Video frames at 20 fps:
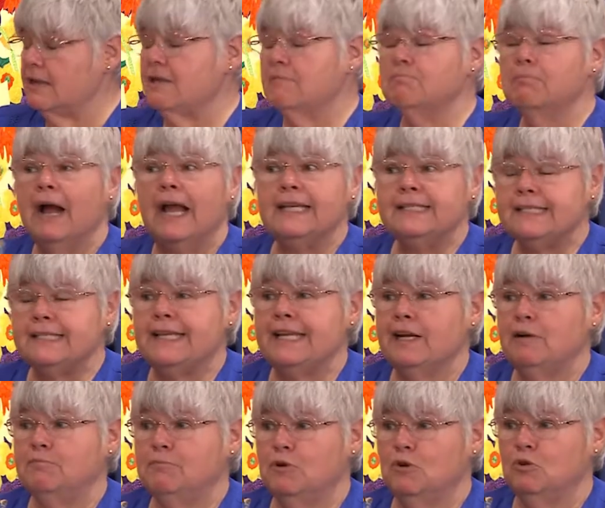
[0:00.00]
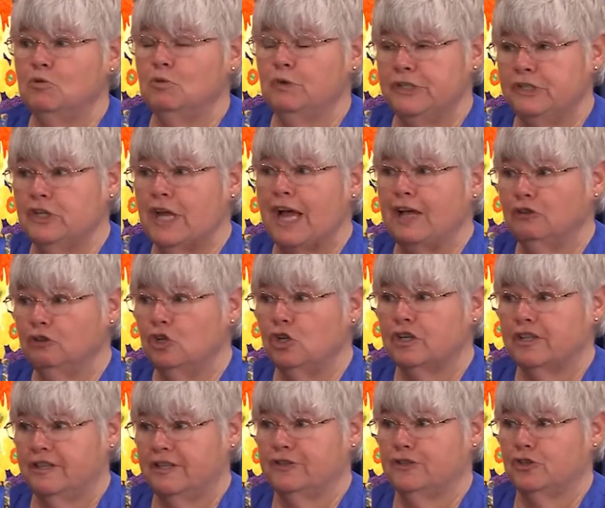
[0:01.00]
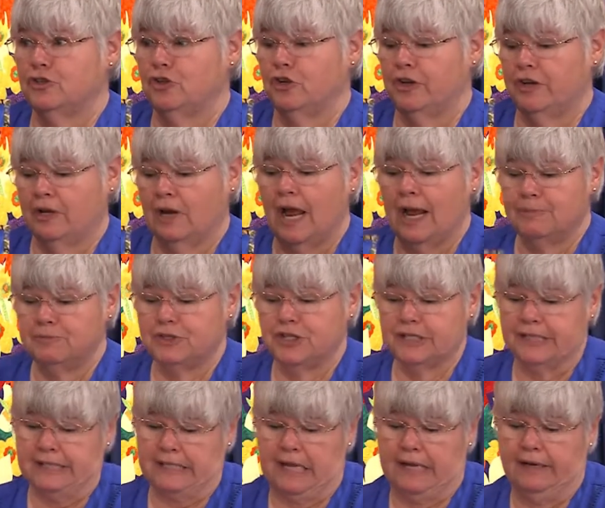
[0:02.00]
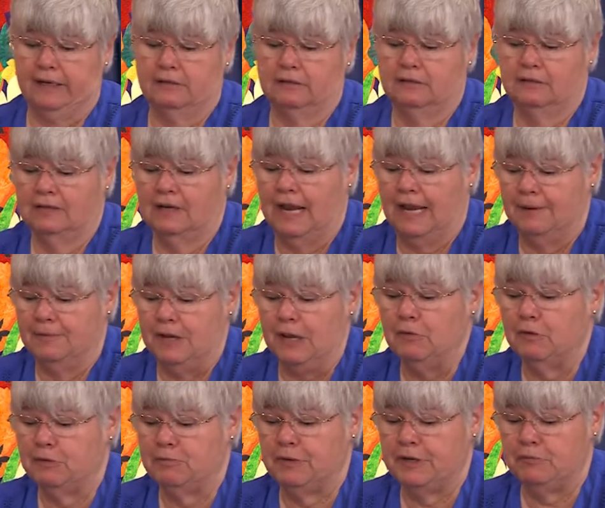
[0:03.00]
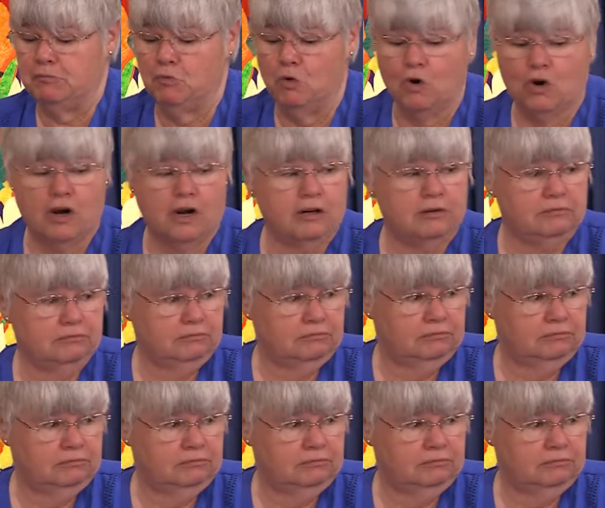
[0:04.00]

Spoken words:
My sample would not look this good. I'm just saying. It would be more